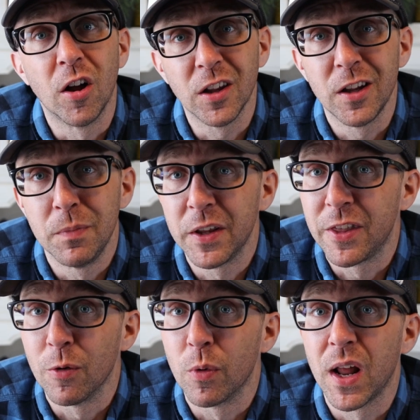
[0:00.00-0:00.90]
I'll admit
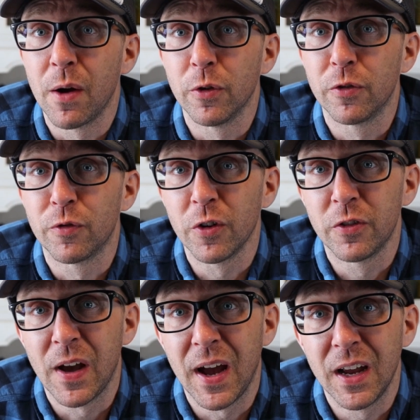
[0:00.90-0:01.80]
that when I was
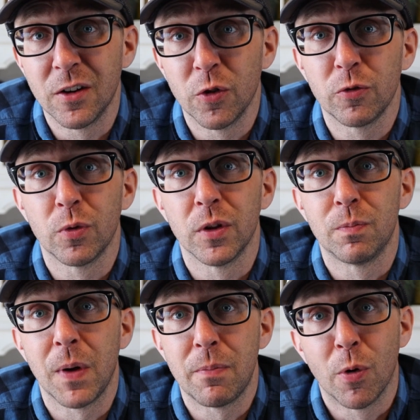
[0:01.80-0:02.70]
first diagnosed
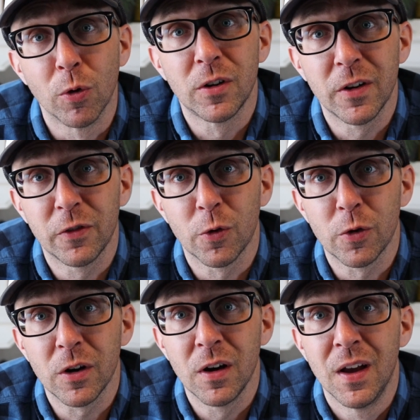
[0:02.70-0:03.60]
with bipolar
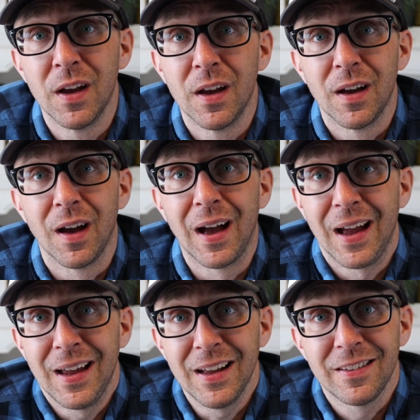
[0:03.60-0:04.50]
disorder,
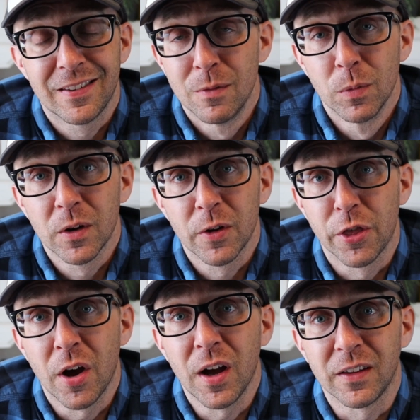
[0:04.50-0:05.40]
I had similar
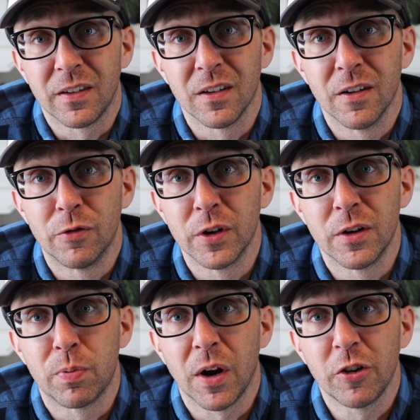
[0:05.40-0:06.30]
thoughts of what
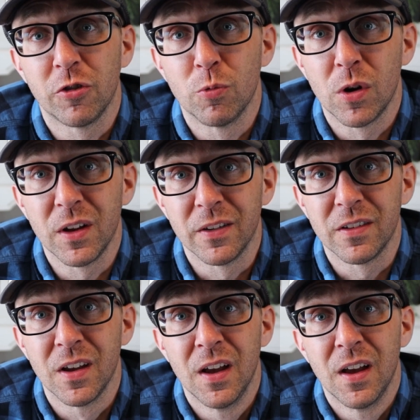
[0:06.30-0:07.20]
depression
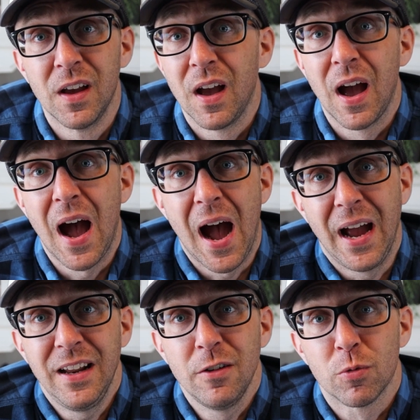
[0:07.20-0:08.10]
was.
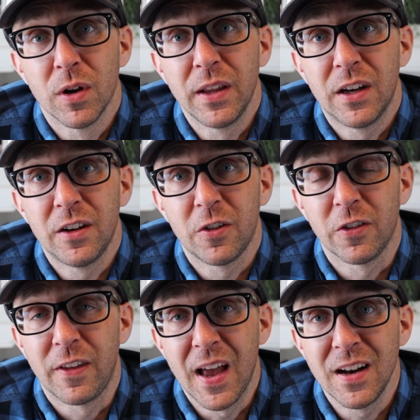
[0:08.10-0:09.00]
I didn't really
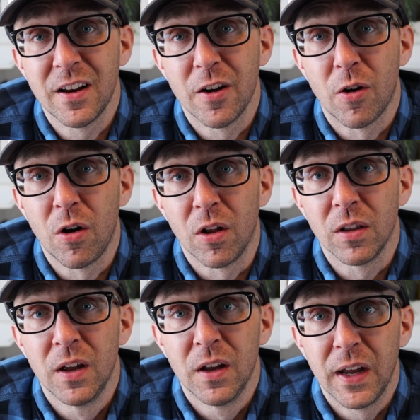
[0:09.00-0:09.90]
understand it at
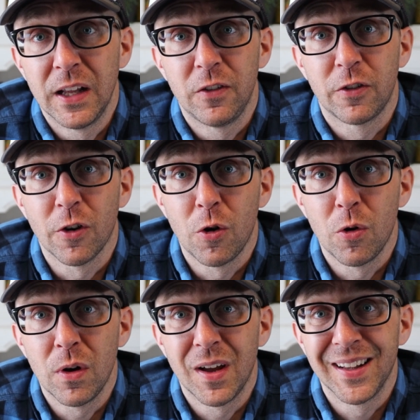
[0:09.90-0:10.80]
all. And
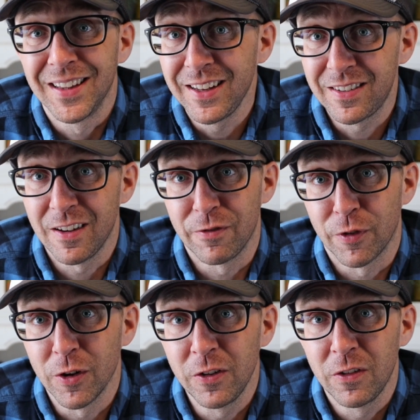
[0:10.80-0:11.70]
so, at least at
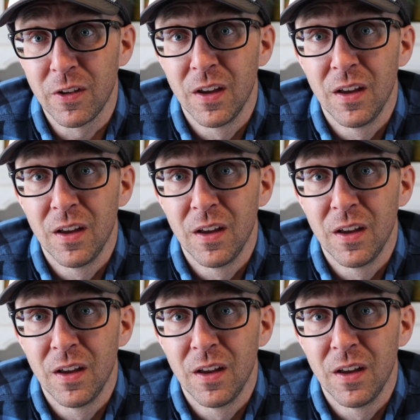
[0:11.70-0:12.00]
first,